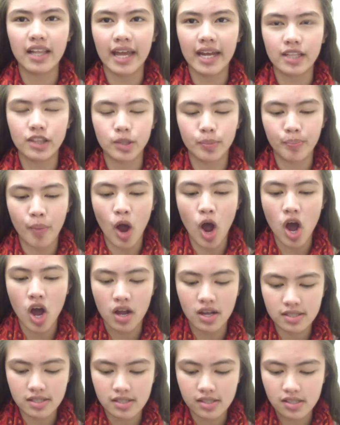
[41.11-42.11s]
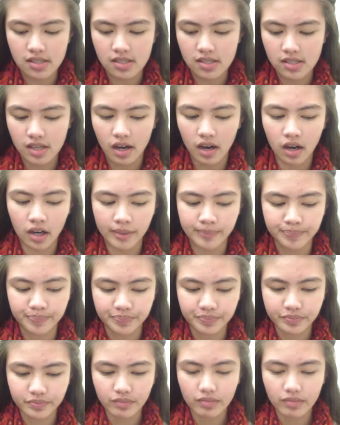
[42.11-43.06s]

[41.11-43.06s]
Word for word: like the Pond's, um,